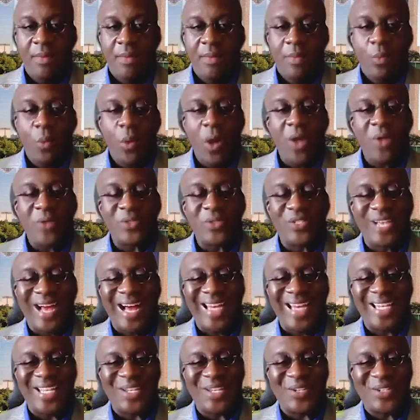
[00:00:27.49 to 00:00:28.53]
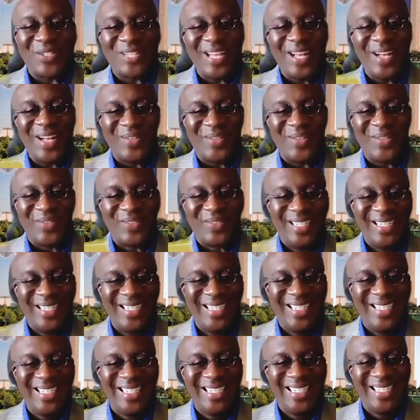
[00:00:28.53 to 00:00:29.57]
well, John, and yourself?
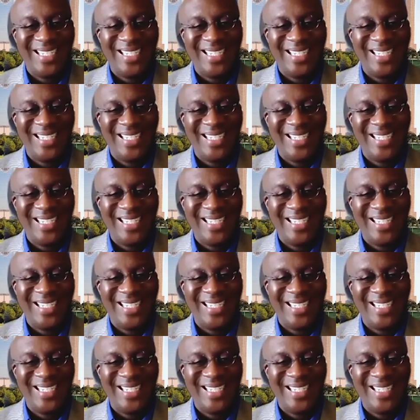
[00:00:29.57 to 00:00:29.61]
Oh,